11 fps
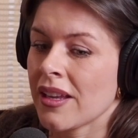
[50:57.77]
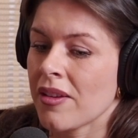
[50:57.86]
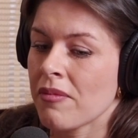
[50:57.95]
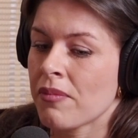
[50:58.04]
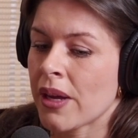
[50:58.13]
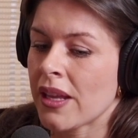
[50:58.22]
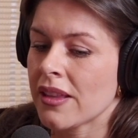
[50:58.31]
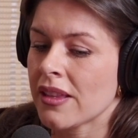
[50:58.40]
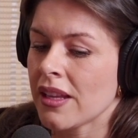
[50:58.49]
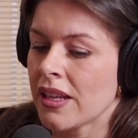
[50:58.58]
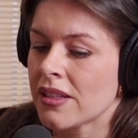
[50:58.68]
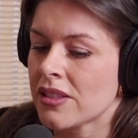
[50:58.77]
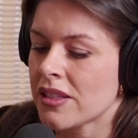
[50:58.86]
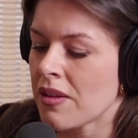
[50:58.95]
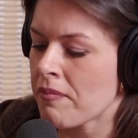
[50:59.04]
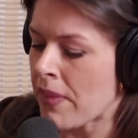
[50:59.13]
But it's
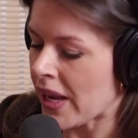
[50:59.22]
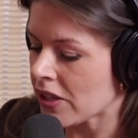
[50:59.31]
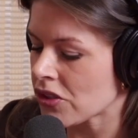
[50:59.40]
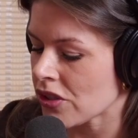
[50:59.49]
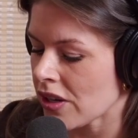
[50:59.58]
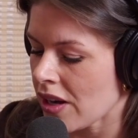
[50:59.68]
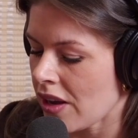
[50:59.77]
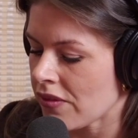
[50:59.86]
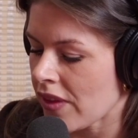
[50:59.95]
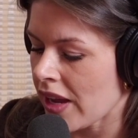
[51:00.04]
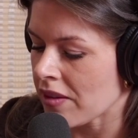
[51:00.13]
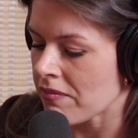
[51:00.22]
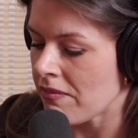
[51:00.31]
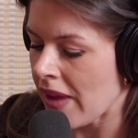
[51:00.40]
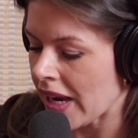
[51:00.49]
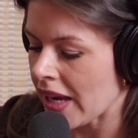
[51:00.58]
the picture of, like,
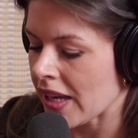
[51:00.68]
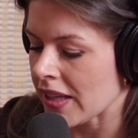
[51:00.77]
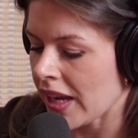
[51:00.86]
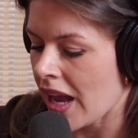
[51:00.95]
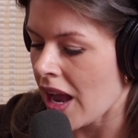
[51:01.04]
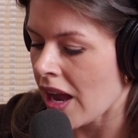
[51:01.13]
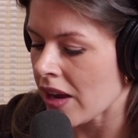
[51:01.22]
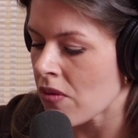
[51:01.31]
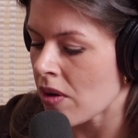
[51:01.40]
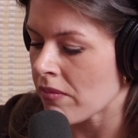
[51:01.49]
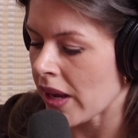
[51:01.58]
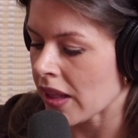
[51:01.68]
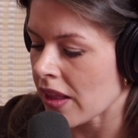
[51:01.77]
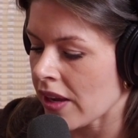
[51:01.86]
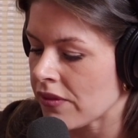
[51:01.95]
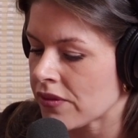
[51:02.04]
man, like, I want my
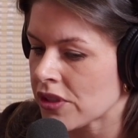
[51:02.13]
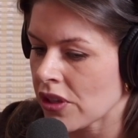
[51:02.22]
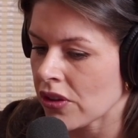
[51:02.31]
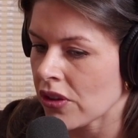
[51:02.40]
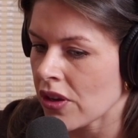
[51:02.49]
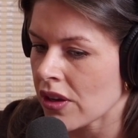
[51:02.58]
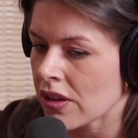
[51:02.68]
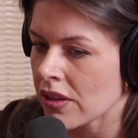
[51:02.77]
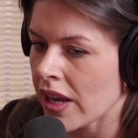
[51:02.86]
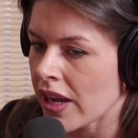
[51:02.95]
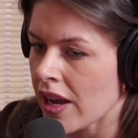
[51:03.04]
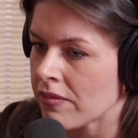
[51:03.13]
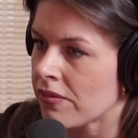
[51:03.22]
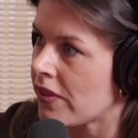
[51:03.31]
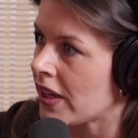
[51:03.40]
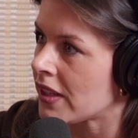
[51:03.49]
life to look like I
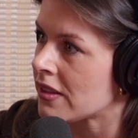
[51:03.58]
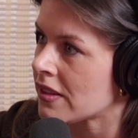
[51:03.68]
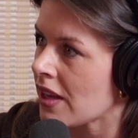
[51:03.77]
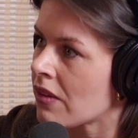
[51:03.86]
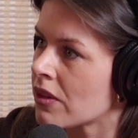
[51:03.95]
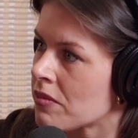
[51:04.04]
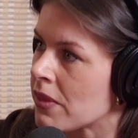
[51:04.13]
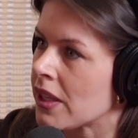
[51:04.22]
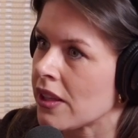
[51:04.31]
want to be in the